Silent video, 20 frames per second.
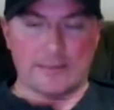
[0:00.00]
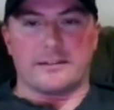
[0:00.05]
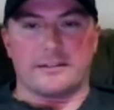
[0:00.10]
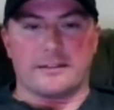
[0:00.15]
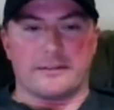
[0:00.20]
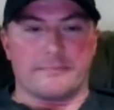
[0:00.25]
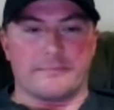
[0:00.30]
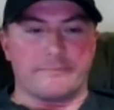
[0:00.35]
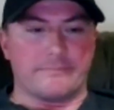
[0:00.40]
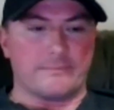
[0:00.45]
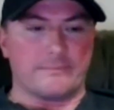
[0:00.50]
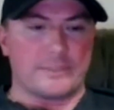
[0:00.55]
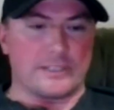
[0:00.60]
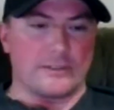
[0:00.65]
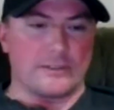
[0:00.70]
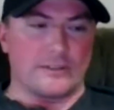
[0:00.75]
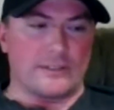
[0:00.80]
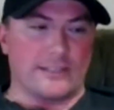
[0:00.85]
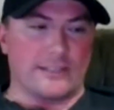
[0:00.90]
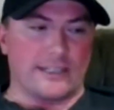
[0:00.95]
Um,
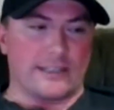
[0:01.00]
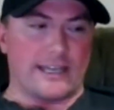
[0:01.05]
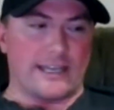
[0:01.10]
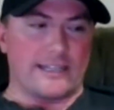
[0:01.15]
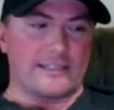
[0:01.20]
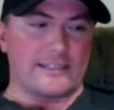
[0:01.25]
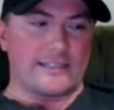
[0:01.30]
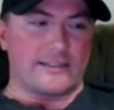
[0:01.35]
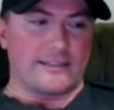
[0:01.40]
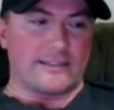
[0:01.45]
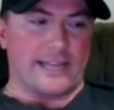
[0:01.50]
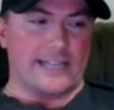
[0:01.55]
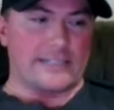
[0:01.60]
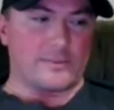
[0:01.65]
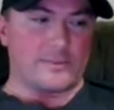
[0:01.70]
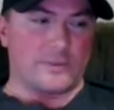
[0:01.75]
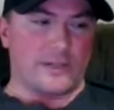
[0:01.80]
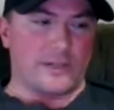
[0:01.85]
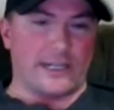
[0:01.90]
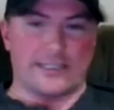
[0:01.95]
so like that's yeah. that's where